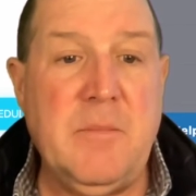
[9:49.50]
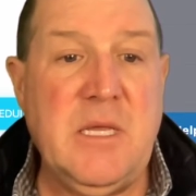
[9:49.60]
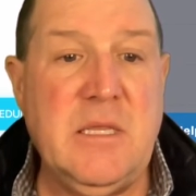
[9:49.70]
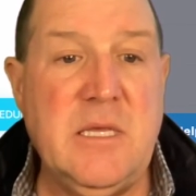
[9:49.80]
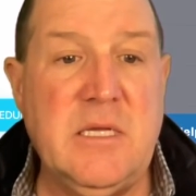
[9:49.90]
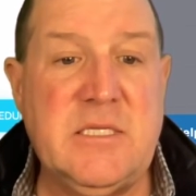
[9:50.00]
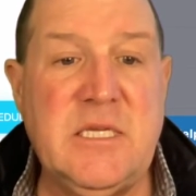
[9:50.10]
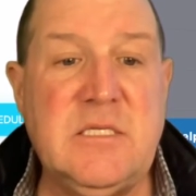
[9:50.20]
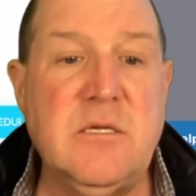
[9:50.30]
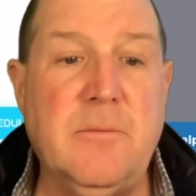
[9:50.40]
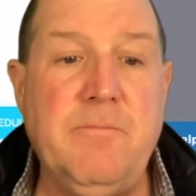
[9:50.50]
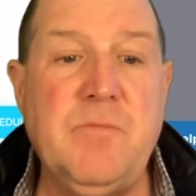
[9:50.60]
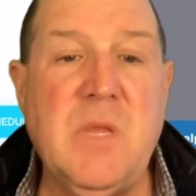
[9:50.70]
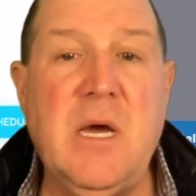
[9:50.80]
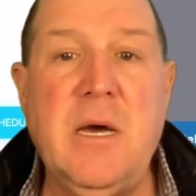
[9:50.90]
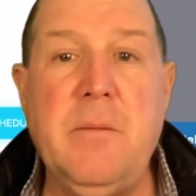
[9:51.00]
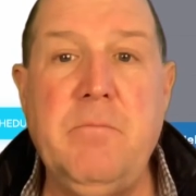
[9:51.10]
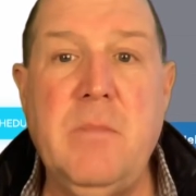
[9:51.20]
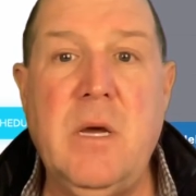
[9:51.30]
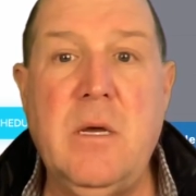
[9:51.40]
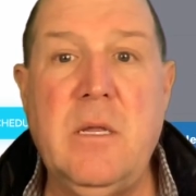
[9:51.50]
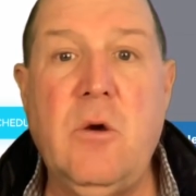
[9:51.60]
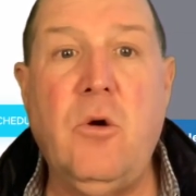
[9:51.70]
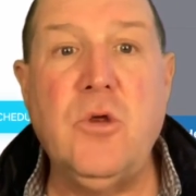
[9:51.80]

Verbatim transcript: in the system, all